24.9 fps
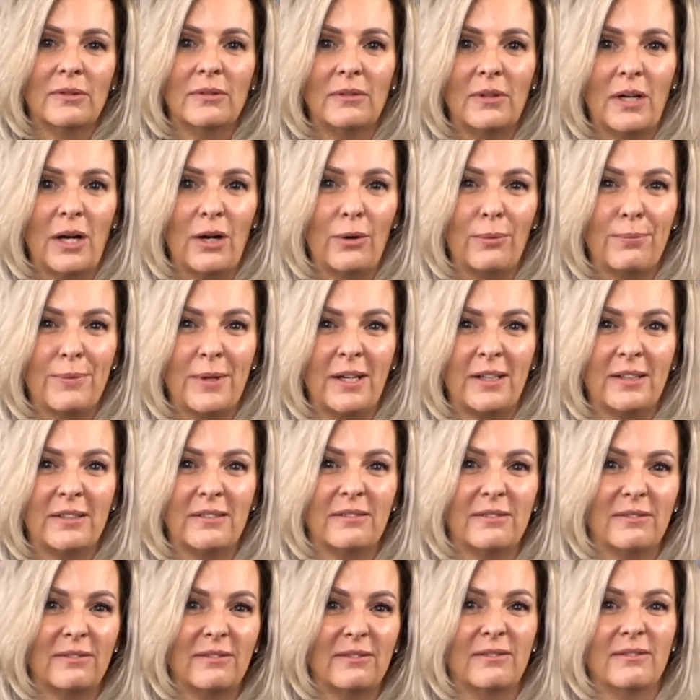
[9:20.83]
I hope that,
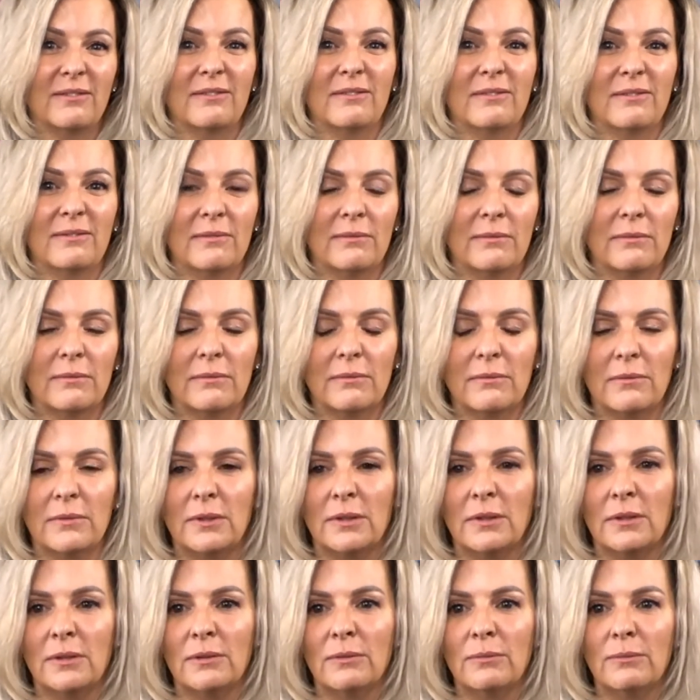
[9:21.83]

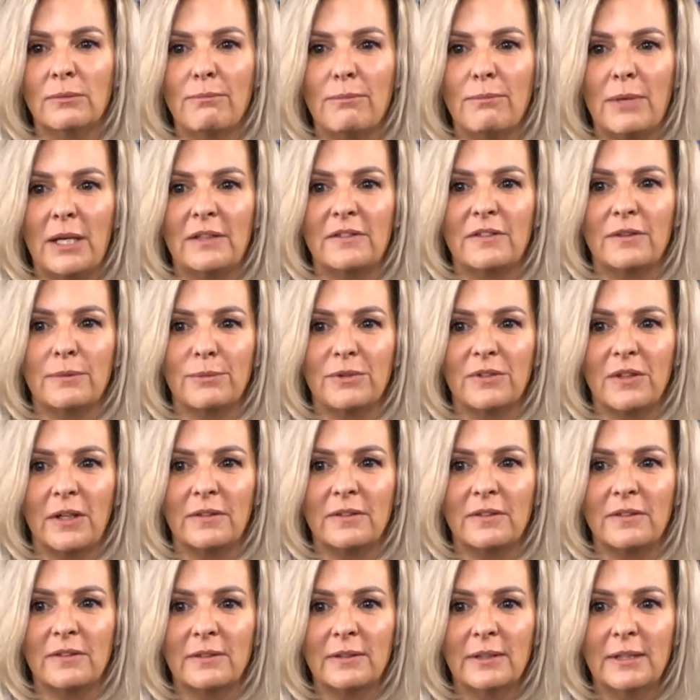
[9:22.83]
makes some
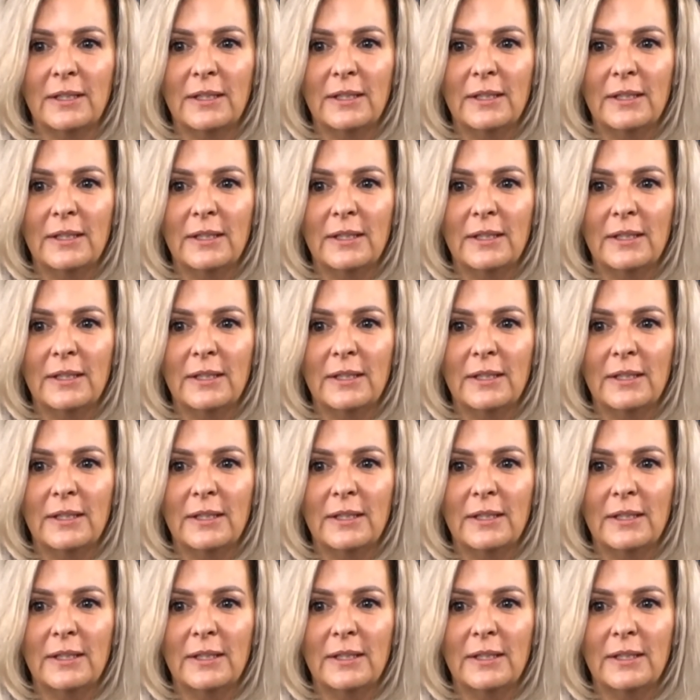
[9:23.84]
sense.